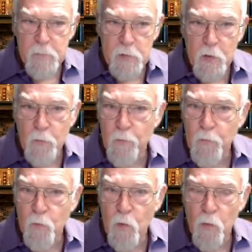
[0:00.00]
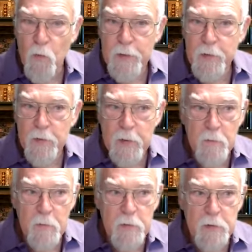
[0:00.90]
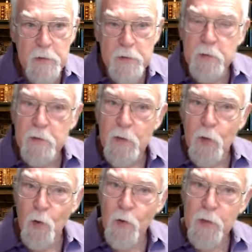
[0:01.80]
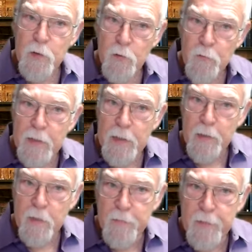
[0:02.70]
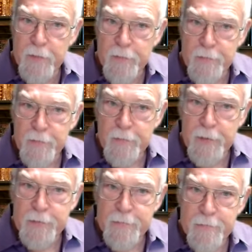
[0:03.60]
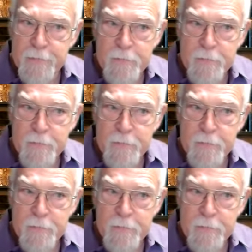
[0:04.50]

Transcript: So what were we doing? We were just learning to relate a little better, right?